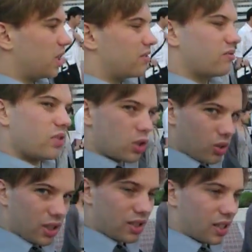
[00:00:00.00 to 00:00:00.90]
Big,
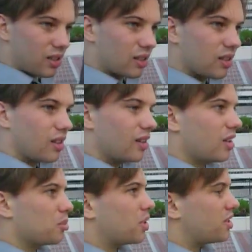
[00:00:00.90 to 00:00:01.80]
futuristic,
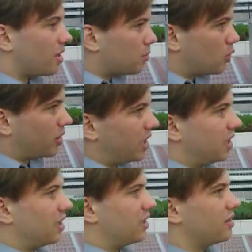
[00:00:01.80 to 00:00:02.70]
but some
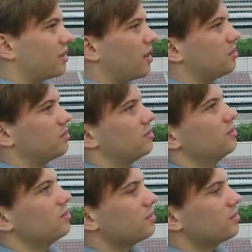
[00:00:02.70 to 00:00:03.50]
green and some